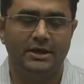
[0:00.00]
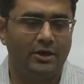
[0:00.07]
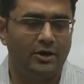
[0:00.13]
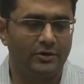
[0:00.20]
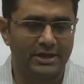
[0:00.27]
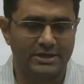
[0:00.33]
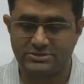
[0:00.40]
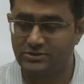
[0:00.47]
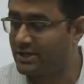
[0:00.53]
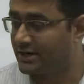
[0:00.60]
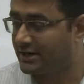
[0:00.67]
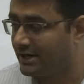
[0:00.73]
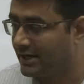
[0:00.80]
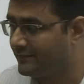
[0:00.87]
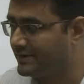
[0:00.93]
Okay, so the
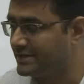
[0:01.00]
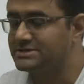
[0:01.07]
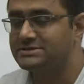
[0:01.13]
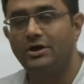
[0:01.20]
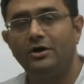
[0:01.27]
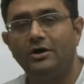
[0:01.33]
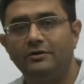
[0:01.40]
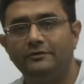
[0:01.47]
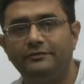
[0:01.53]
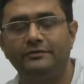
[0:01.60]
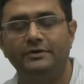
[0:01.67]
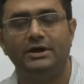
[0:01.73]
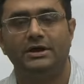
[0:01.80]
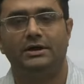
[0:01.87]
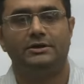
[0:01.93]
relevance of
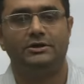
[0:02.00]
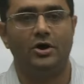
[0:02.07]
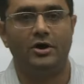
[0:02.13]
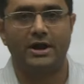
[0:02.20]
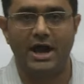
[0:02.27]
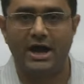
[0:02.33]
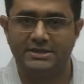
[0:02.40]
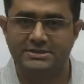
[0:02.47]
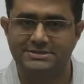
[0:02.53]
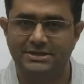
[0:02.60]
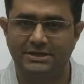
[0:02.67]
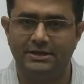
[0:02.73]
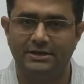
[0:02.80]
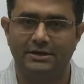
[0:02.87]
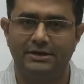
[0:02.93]
your
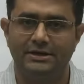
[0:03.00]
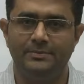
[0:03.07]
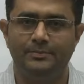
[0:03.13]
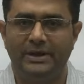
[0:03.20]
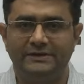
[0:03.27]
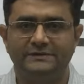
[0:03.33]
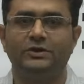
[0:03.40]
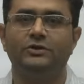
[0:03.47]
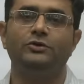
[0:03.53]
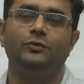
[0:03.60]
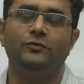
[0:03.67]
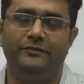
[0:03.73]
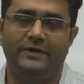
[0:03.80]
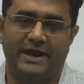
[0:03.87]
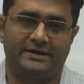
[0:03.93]
answer depends on 2
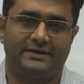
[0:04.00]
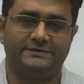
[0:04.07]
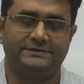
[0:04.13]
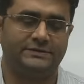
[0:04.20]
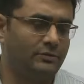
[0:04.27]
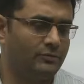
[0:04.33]
factors.